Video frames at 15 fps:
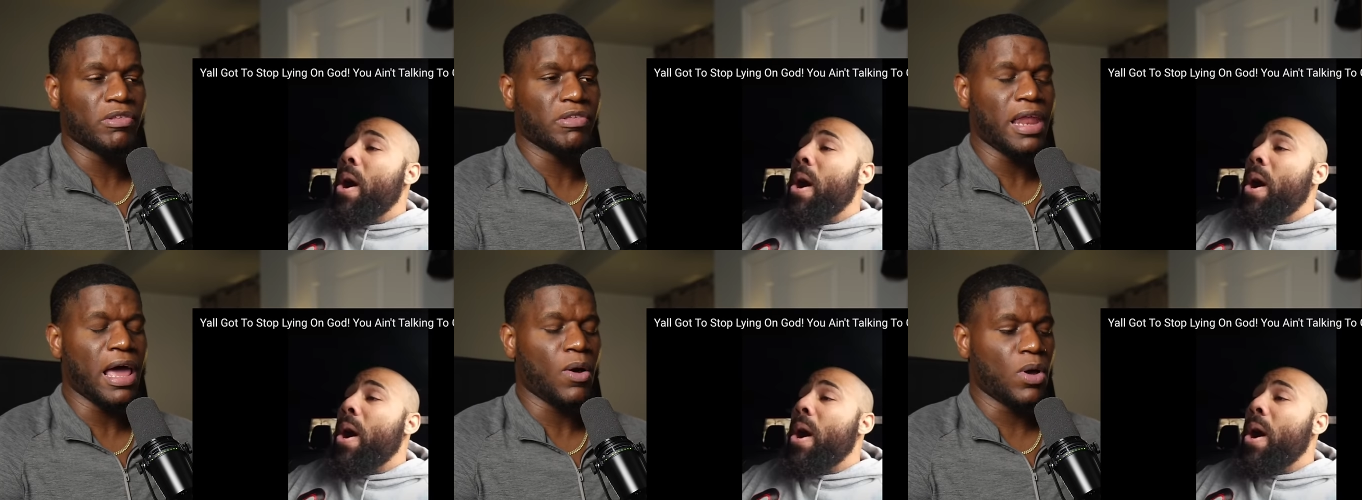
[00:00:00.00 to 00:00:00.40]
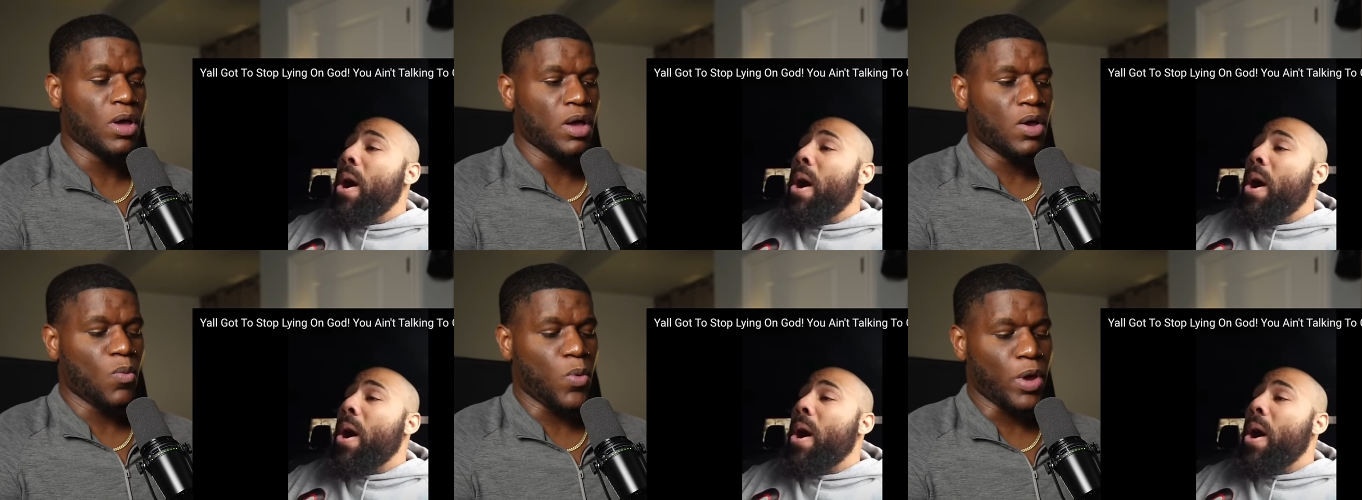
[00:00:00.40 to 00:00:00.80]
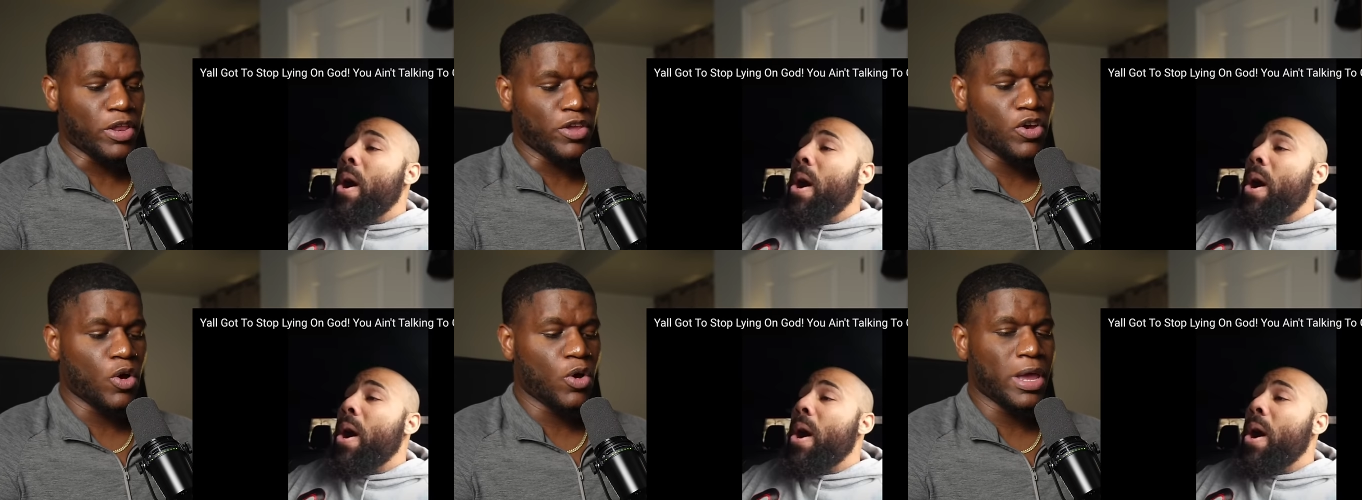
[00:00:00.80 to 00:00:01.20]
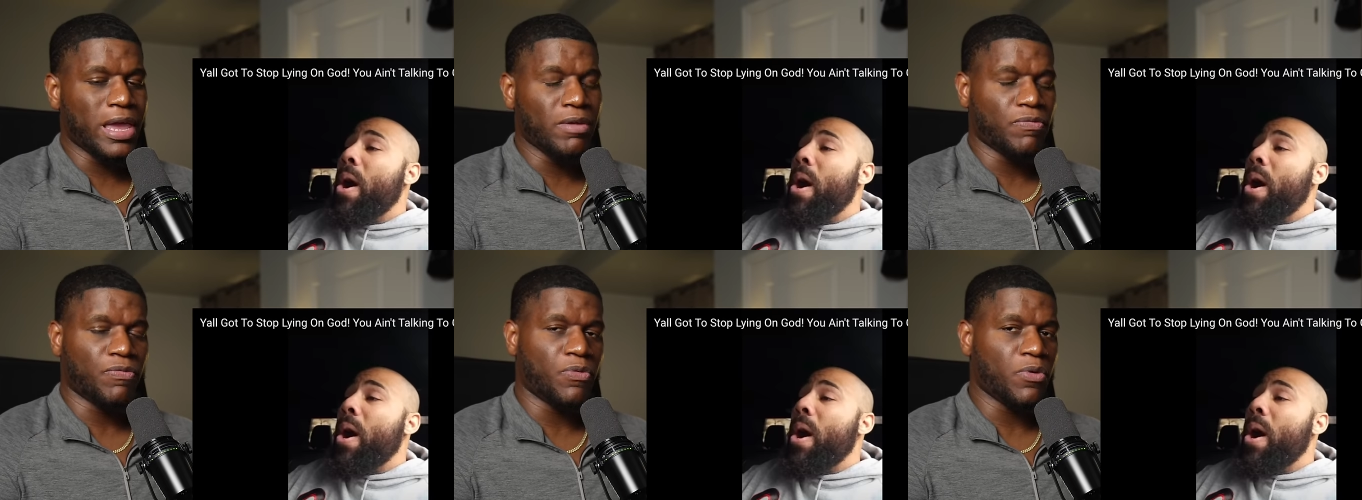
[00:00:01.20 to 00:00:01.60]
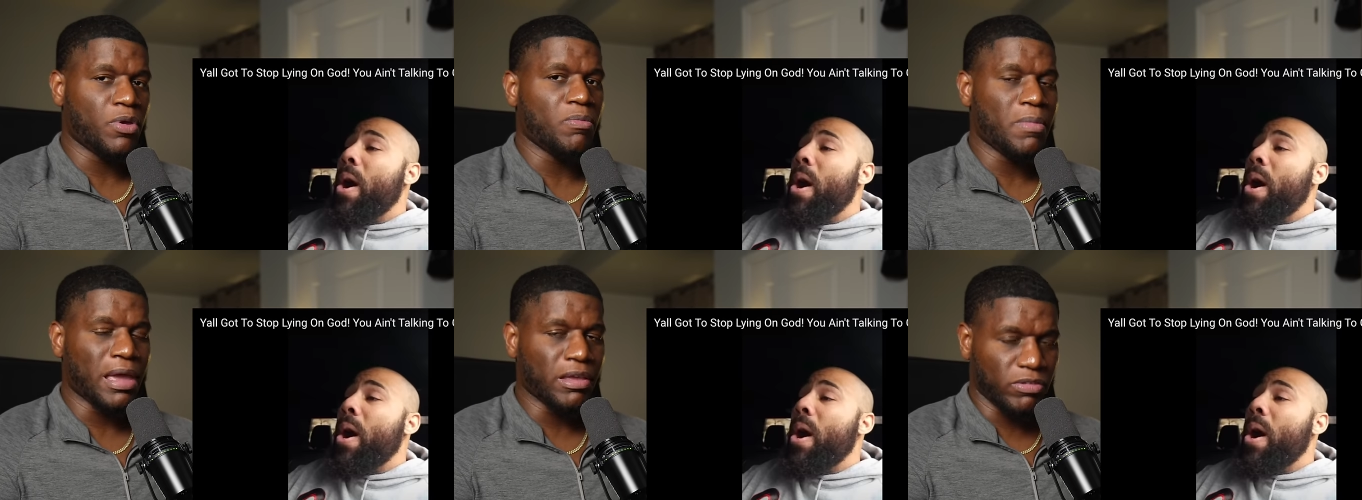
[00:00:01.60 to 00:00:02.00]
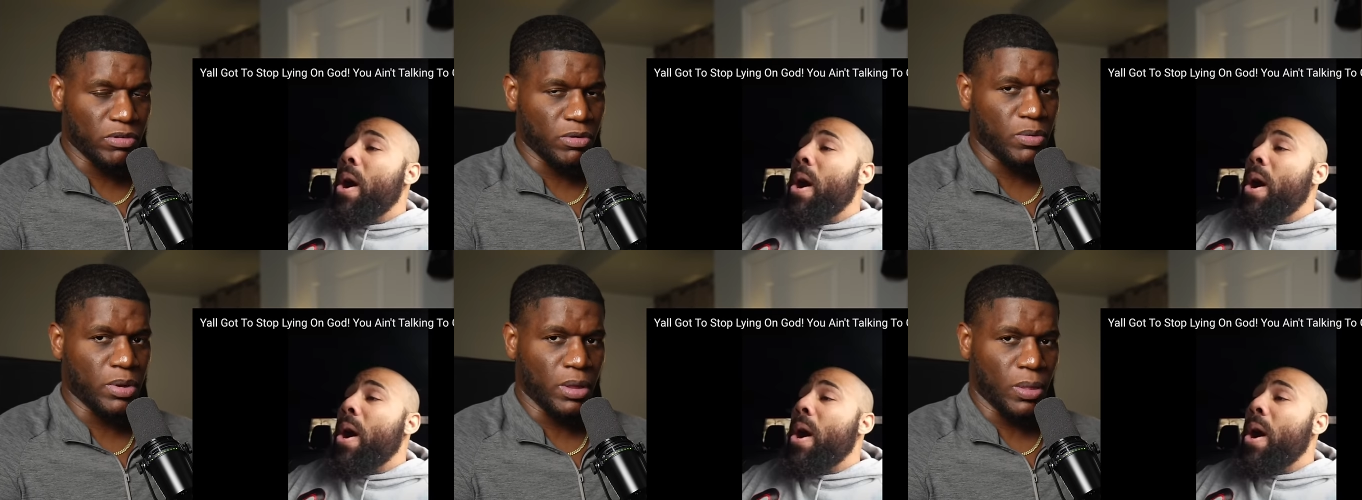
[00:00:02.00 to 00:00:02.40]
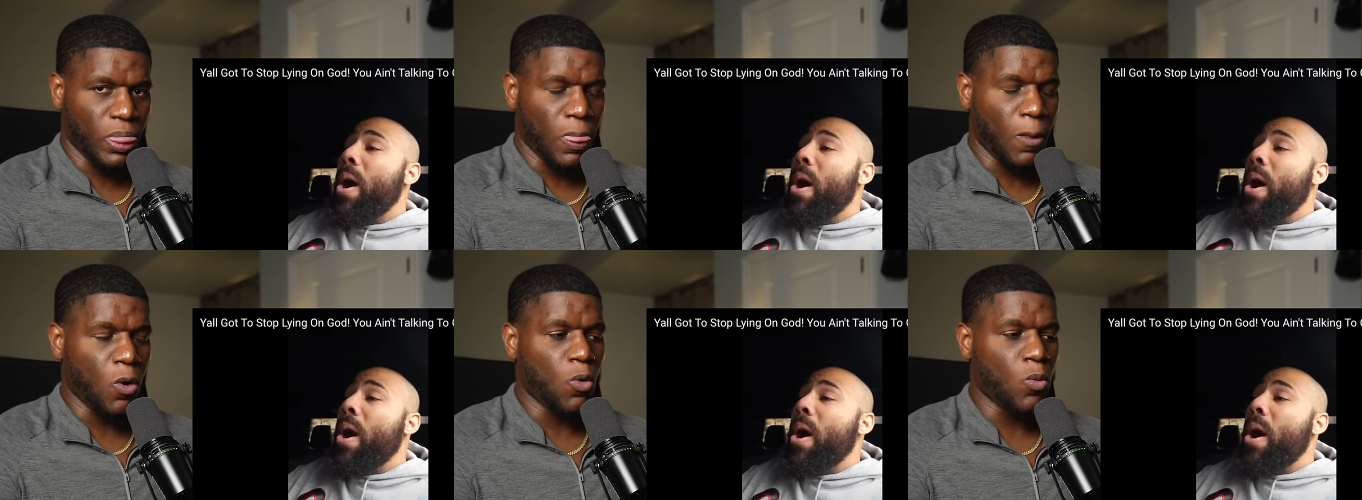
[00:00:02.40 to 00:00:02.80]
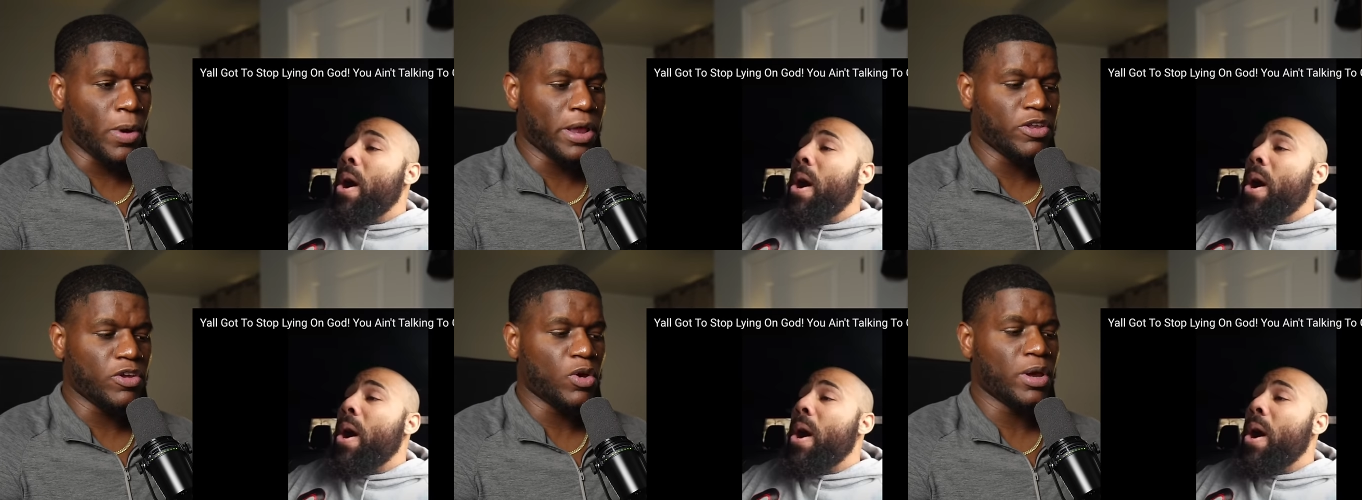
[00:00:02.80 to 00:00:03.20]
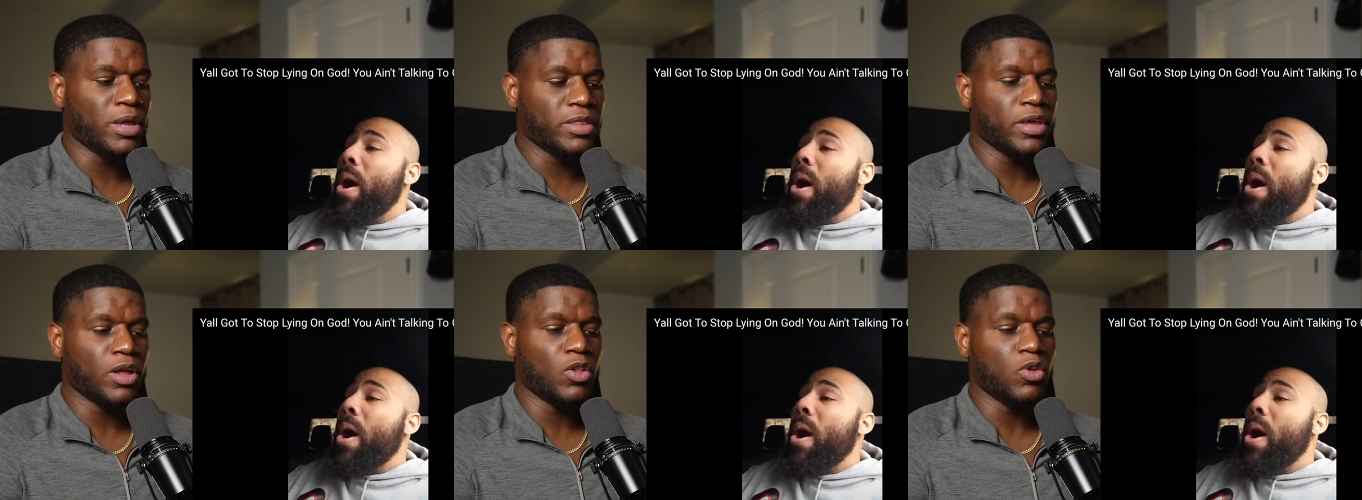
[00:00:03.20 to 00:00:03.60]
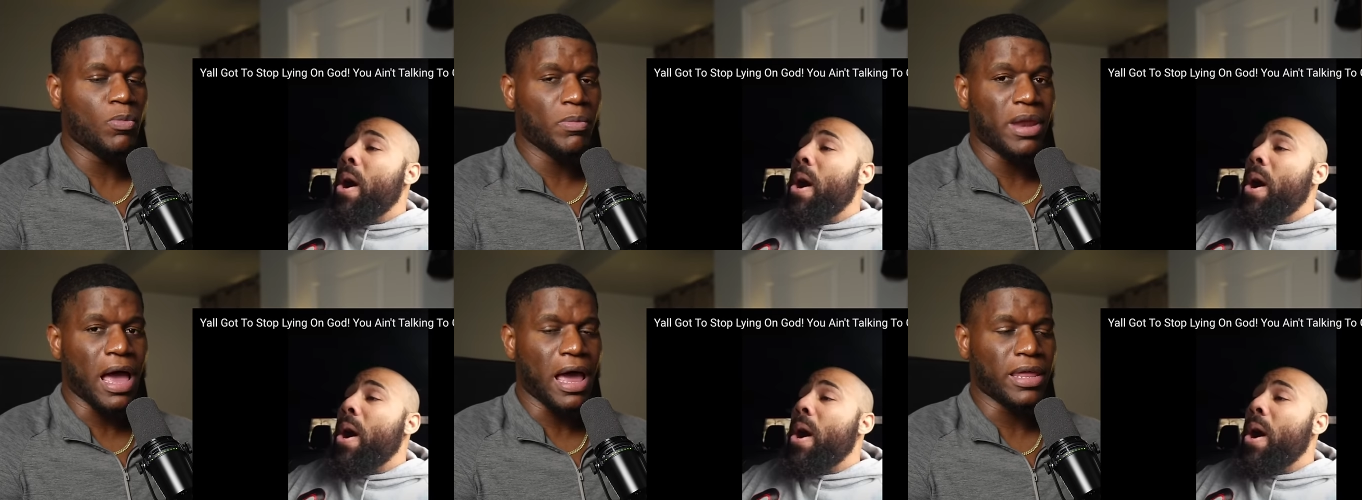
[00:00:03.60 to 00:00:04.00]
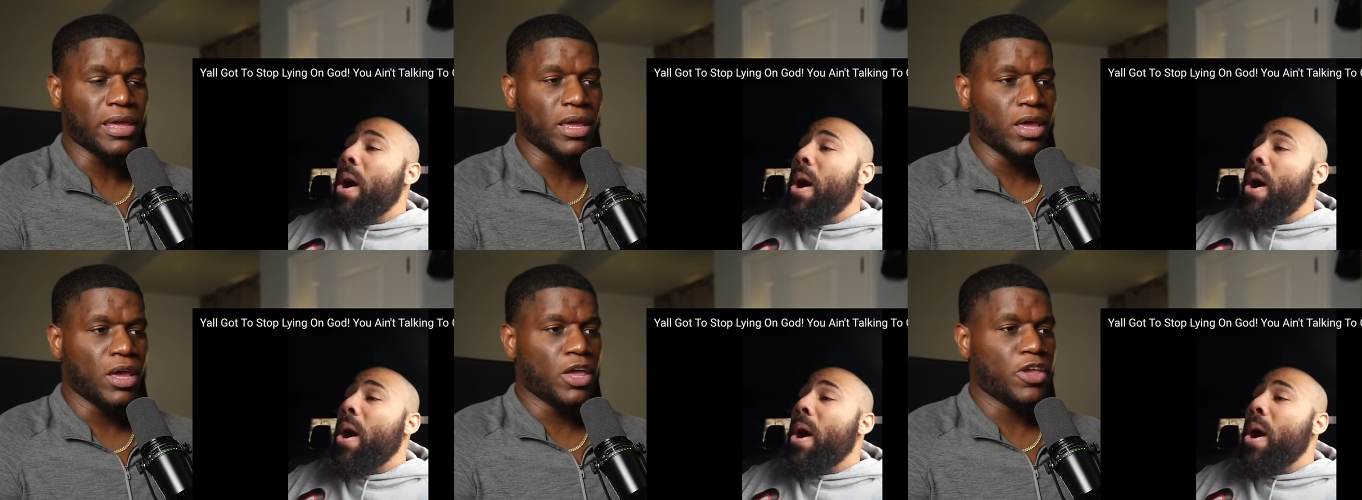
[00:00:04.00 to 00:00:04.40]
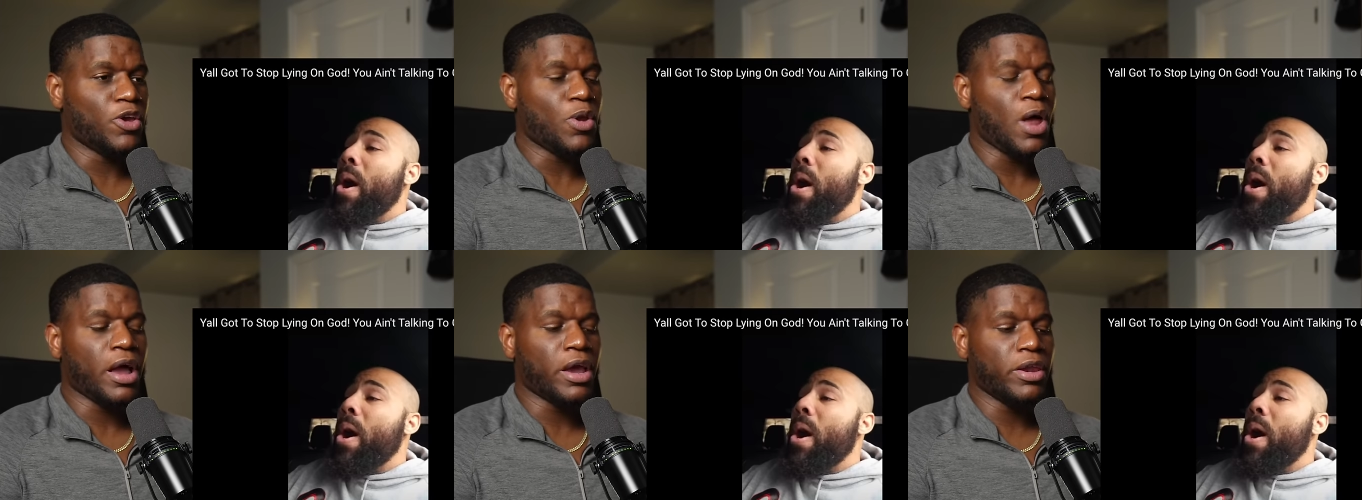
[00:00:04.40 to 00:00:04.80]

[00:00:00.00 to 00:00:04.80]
Speaker 1: Now, when you're in Freemasonry or when you're in the Illuminati, you're not going to